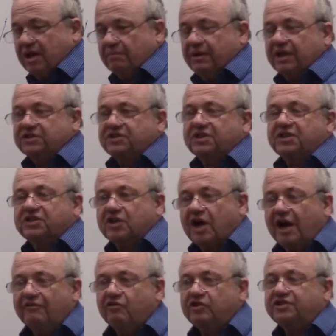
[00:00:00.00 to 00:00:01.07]
because the
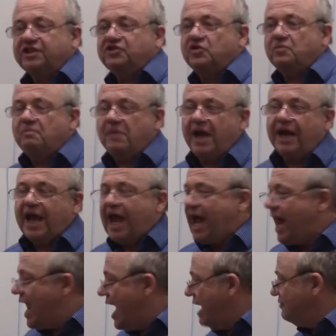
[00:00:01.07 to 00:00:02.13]
discoveries that you make
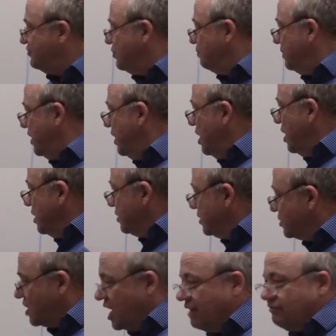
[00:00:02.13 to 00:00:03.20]
have to be
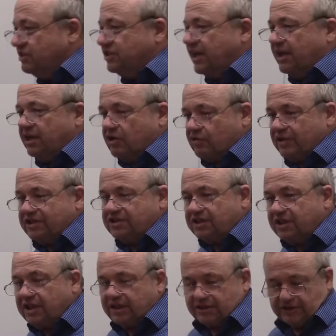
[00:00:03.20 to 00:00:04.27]
discoveries that increase
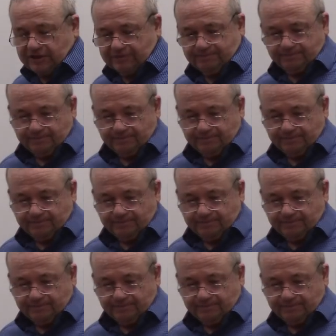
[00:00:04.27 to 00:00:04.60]
this,